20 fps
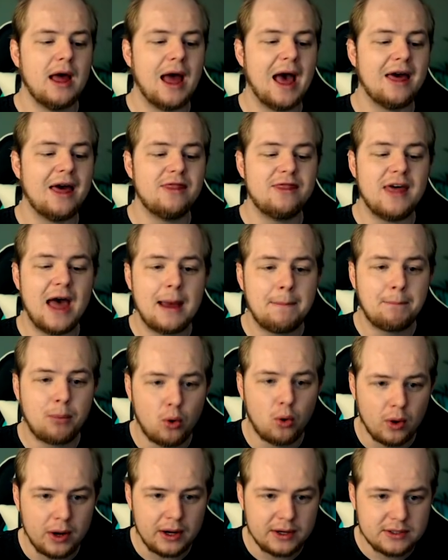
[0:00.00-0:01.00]
at that
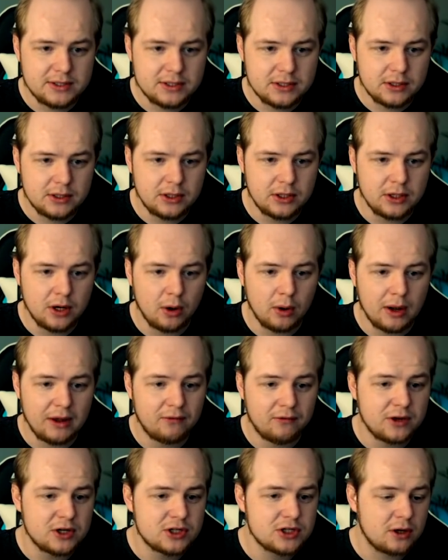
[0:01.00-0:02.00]
point, you know,
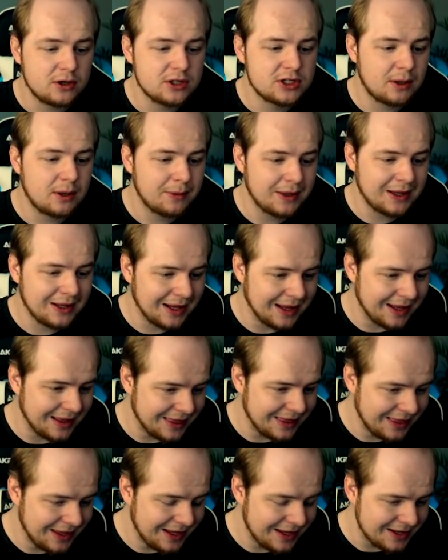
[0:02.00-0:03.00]
if we saw something
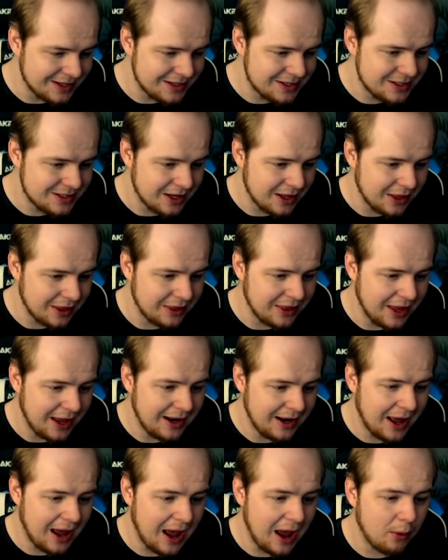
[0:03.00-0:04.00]
like this,
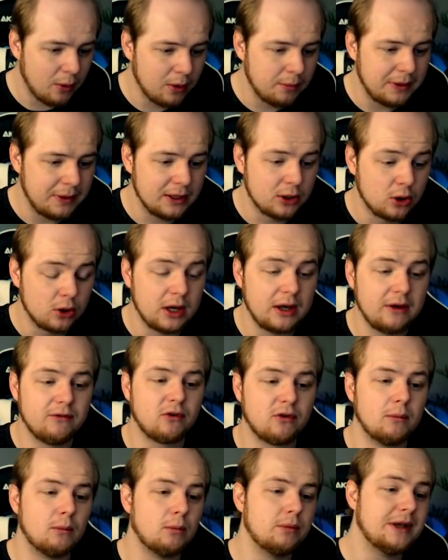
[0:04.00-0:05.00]
then I would be looking
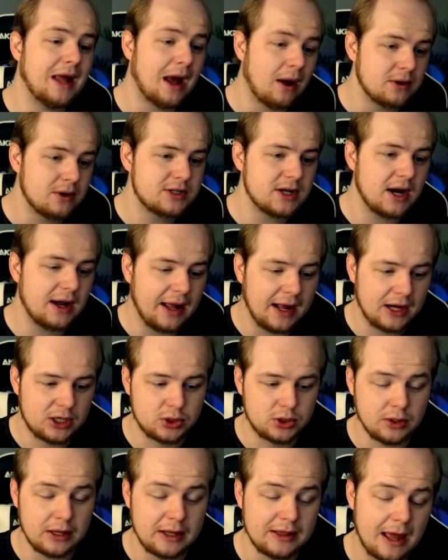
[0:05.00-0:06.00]
for downside,
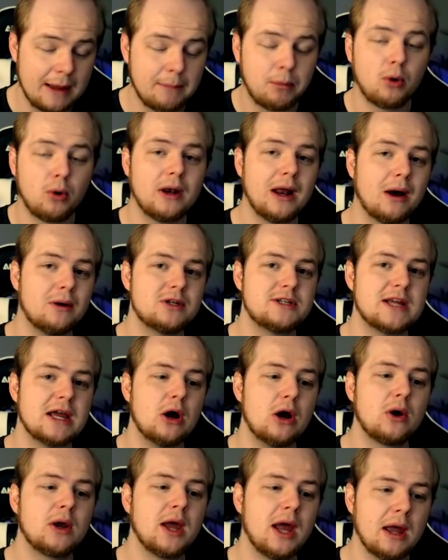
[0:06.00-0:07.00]
actually. At that point, I would
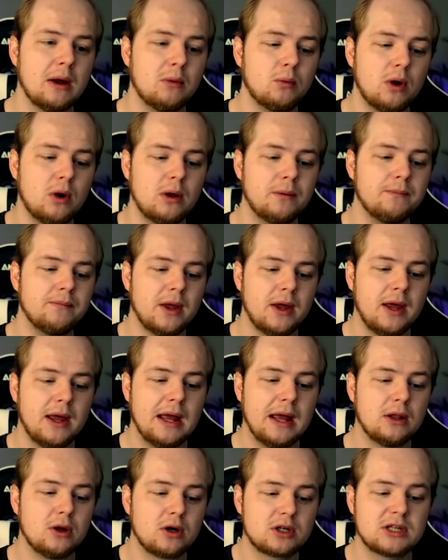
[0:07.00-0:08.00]
say, okay, well,
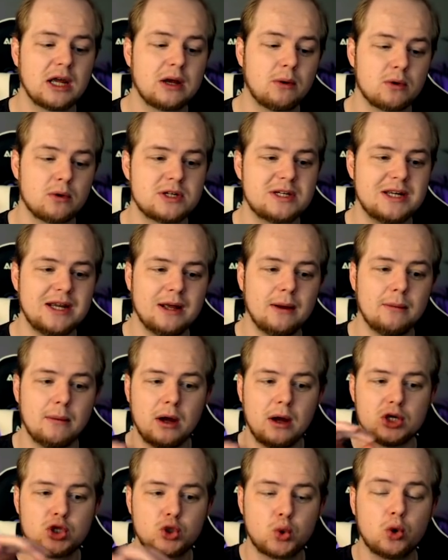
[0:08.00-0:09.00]
it looks like we're seeing a,
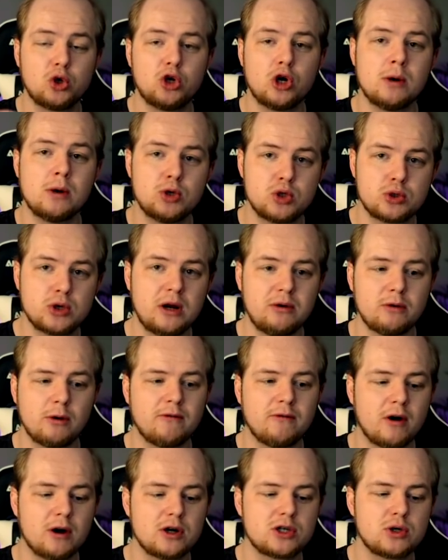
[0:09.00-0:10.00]
a short-term trend
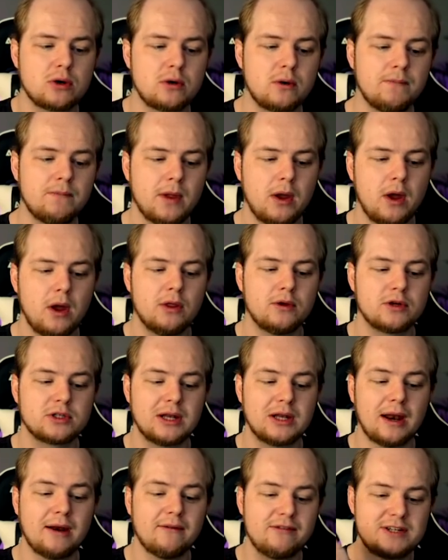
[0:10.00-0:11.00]
reversal.
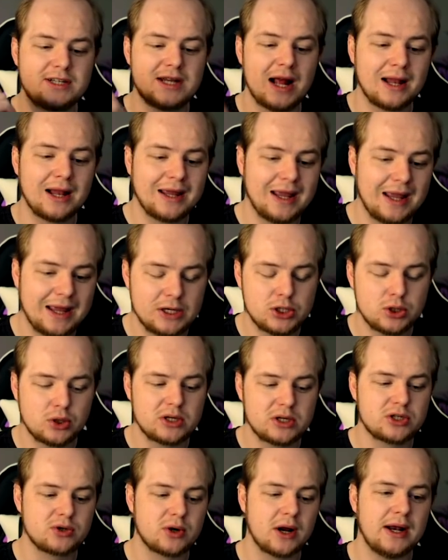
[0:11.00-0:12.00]
There's a lot of selling
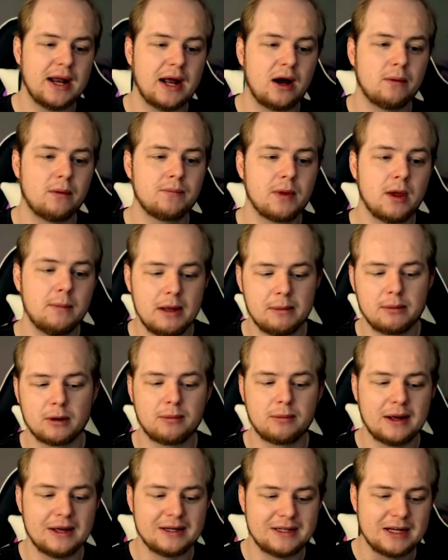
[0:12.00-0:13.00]
interest right now. People
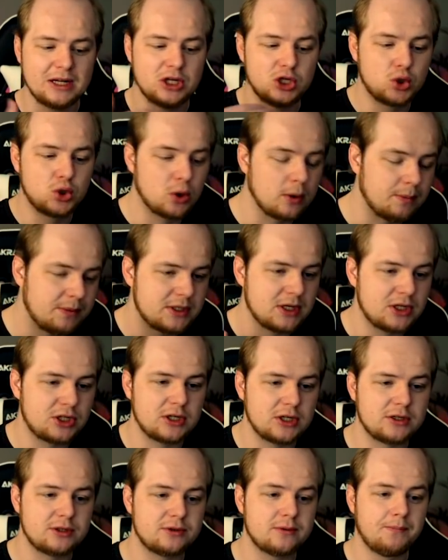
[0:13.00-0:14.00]
are probably taking short
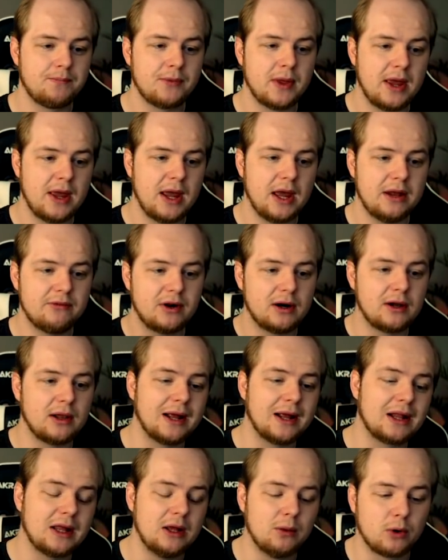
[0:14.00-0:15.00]
positions, and very
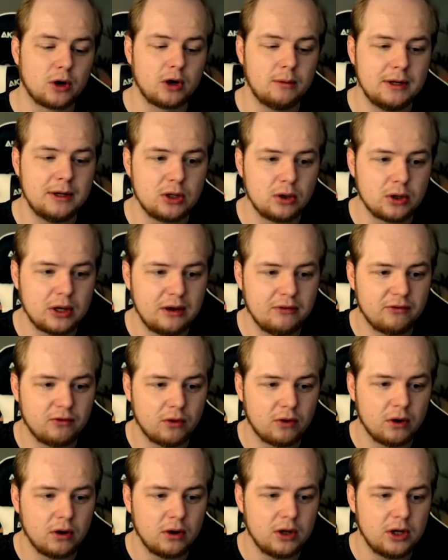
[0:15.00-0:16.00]
likely we're going to be looking
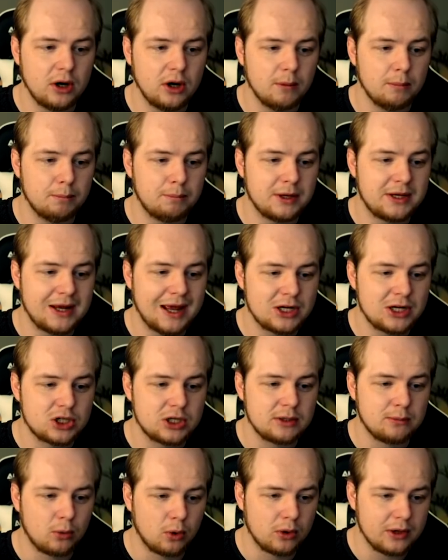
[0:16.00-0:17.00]
for, you know,
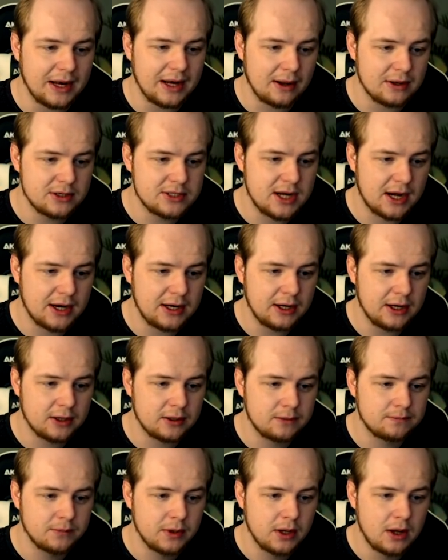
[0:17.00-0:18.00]
potentially more downside
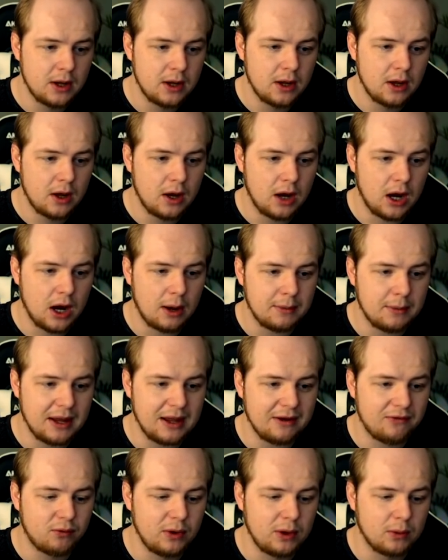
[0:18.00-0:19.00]
here. Um,
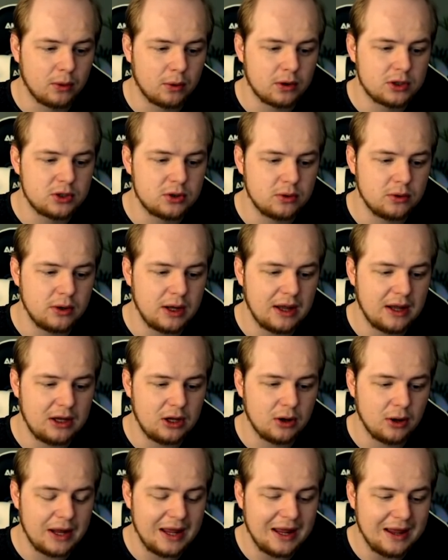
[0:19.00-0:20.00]
if we were to,
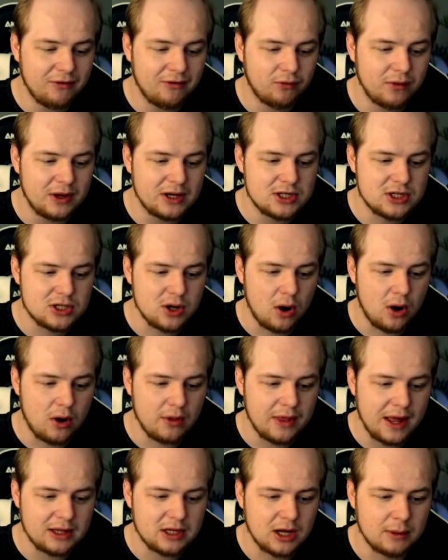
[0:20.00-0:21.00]
you know, if we
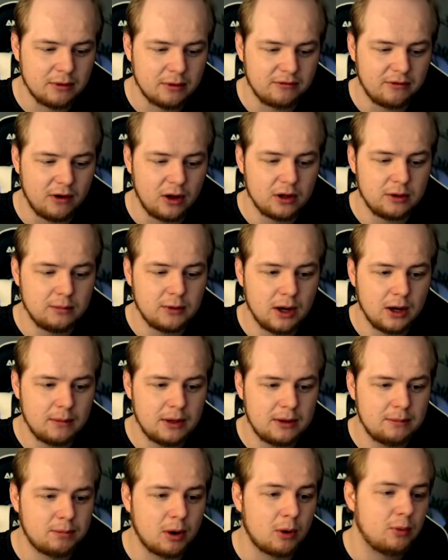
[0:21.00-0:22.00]
saw that type of volume come
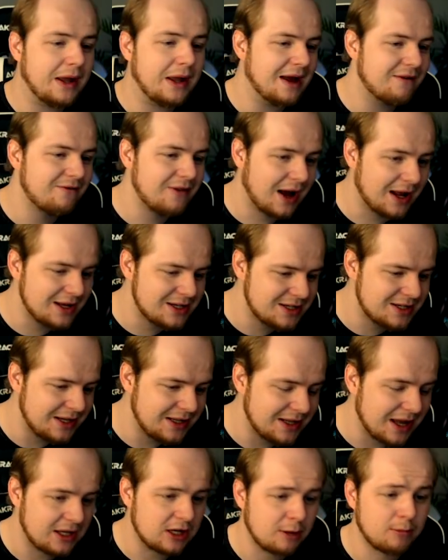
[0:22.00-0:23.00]
in, but we have not
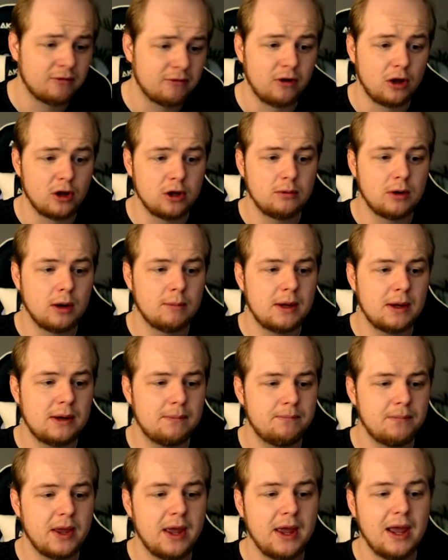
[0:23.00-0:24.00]
seen that type of volume come
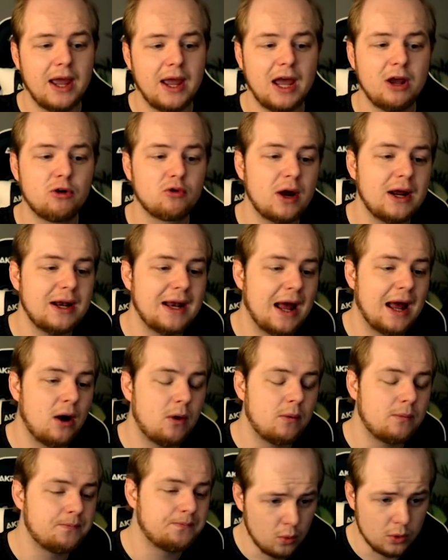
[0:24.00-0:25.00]
in. And right
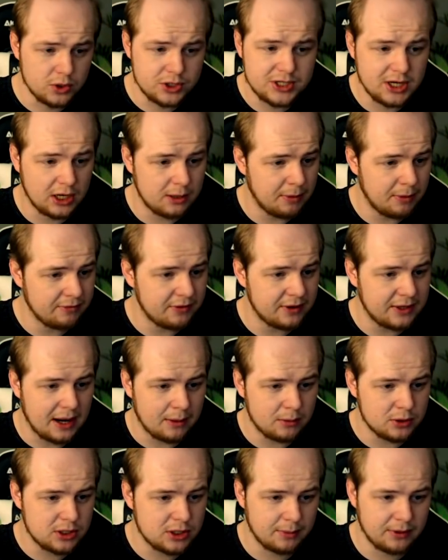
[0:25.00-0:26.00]
now, we're still above the
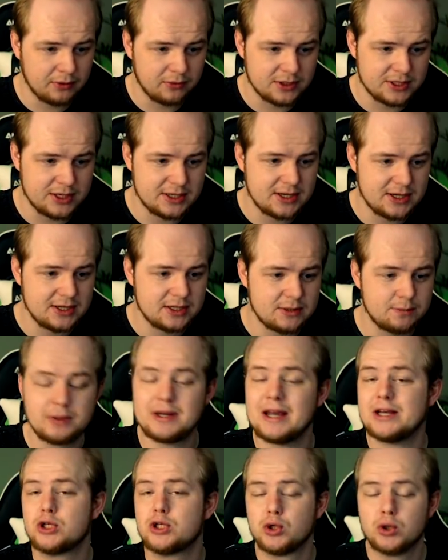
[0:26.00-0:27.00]
downward sloping resistance,
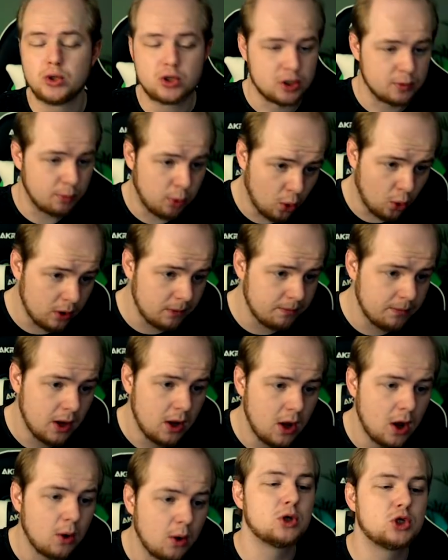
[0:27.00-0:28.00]
potential new support.
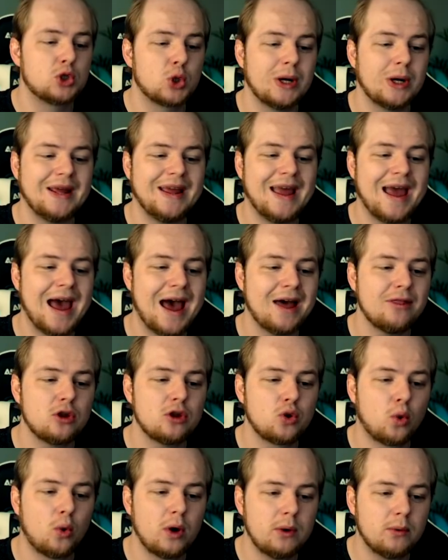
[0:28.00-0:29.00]
We're trading at the
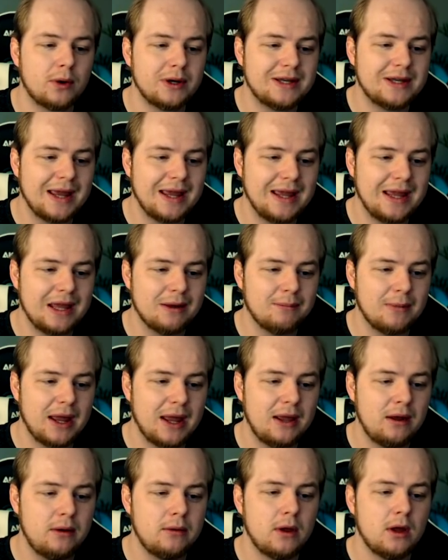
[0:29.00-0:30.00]
twenty-one day E M
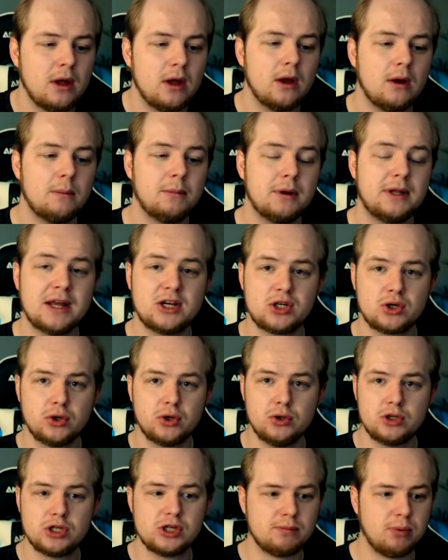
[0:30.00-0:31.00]
A, potential
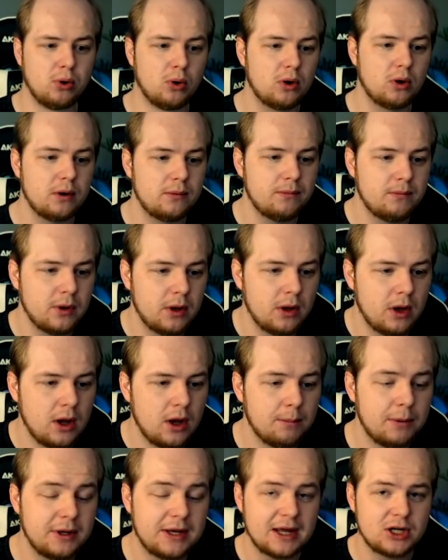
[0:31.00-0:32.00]
new support,
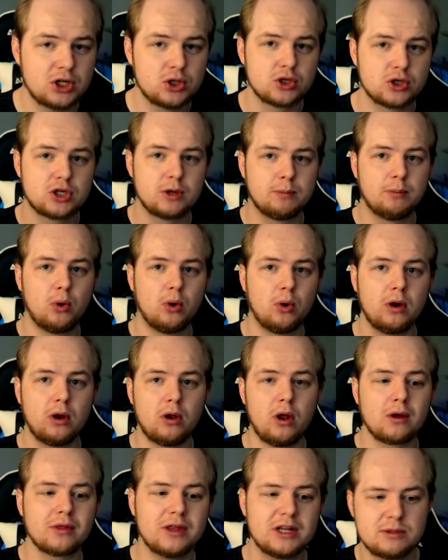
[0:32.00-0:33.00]
potential support
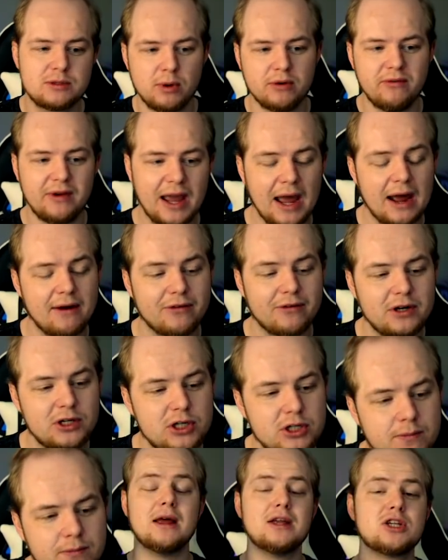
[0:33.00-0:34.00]
along this moving
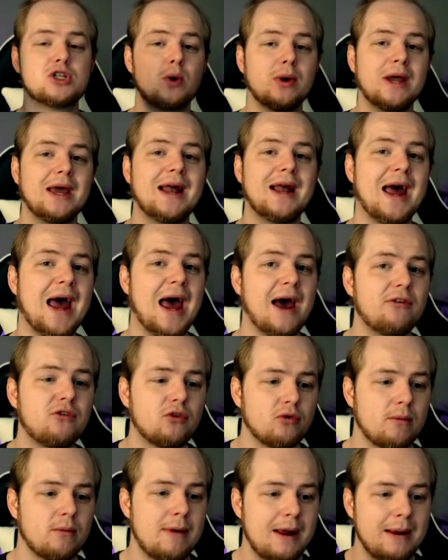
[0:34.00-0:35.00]
average. So again, I have
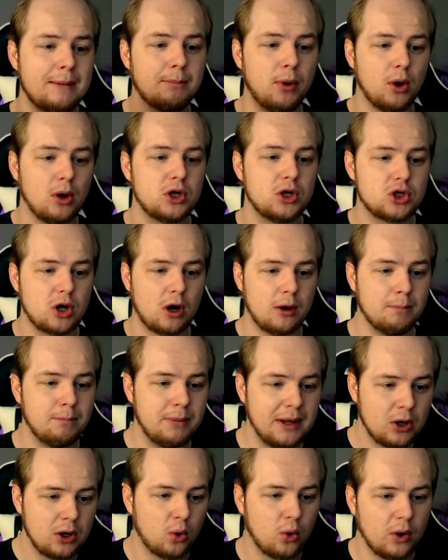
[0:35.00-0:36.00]
to remain bullish on
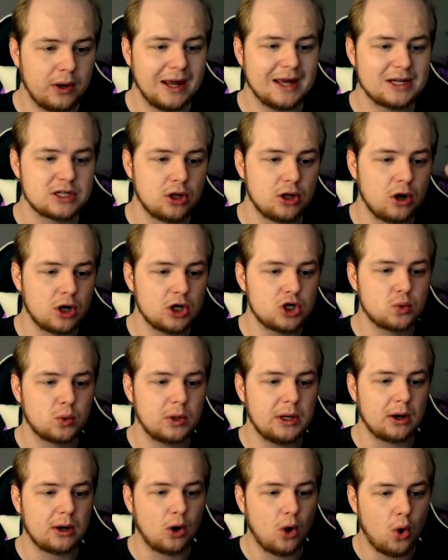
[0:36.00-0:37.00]
Bitcoin. As long as
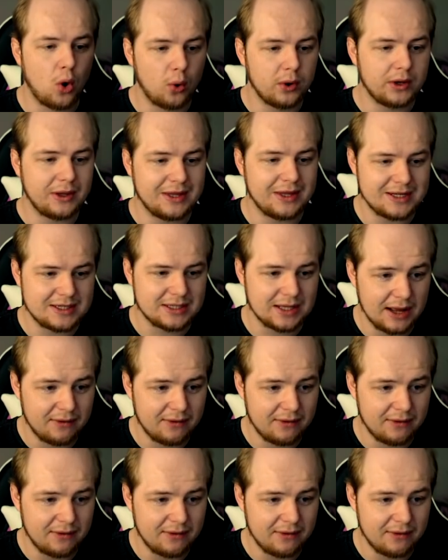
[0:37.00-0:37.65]
we are holding these